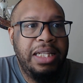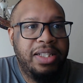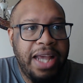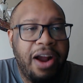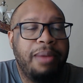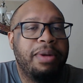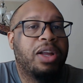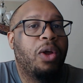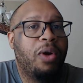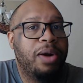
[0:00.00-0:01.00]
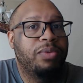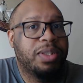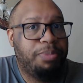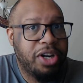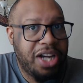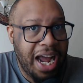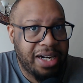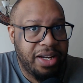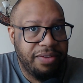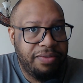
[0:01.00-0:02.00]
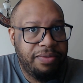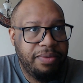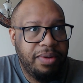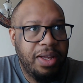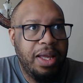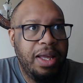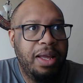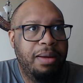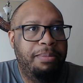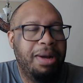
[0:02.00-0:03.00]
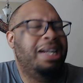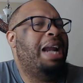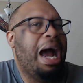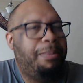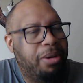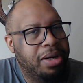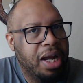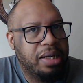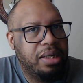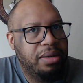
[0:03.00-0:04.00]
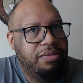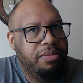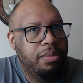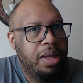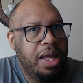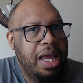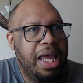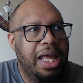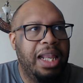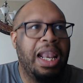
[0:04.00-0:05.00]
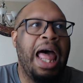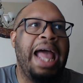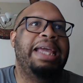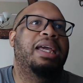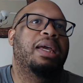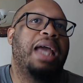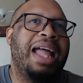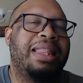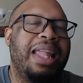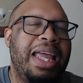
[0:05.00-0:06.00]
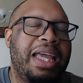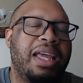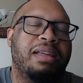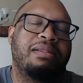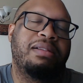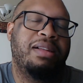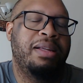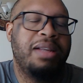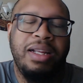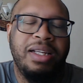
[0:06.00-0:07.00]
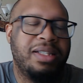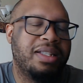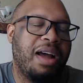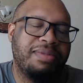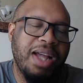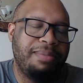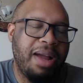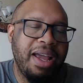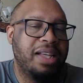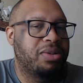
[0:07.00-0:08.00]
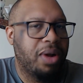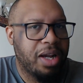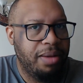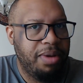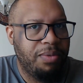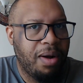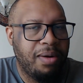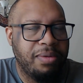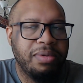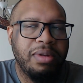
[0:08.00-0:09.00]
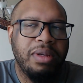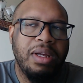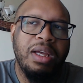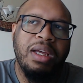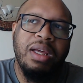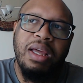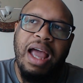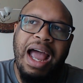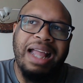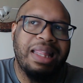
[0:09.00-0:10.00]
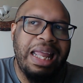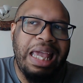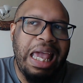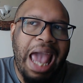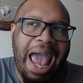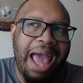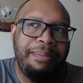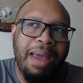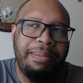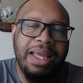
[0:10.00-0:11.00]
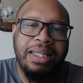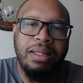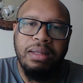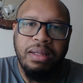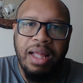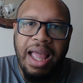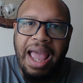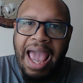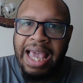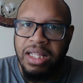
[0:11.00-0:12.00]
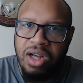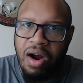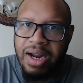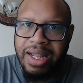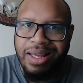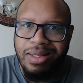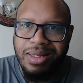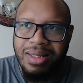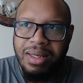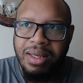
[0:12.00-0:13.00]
Terry McLaurin was productive, but not productive. Like, I think, and this is off the top of my head, so I could be wrong. I think he had maybe 8 targets